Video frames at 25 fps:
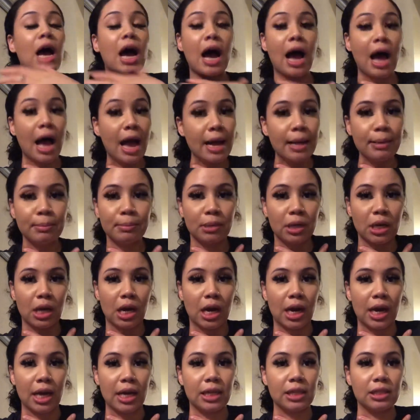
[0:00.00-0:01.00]
I'm
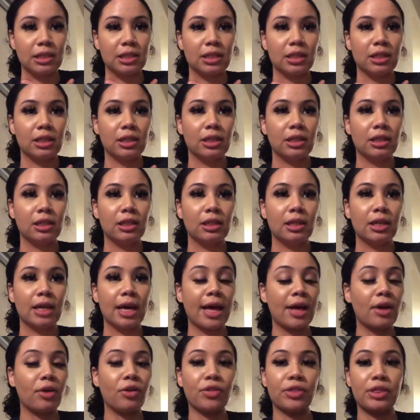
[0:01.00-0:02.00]
not
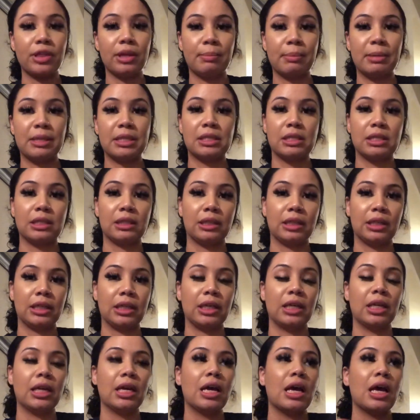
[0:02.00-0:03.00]
healthy
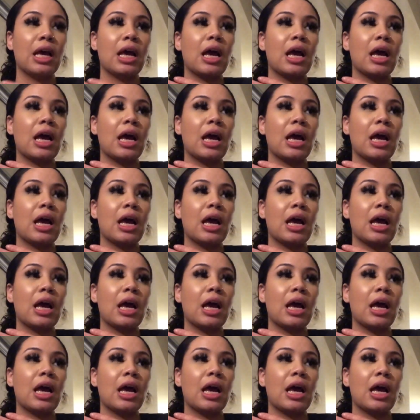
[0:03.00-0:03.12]
mentally.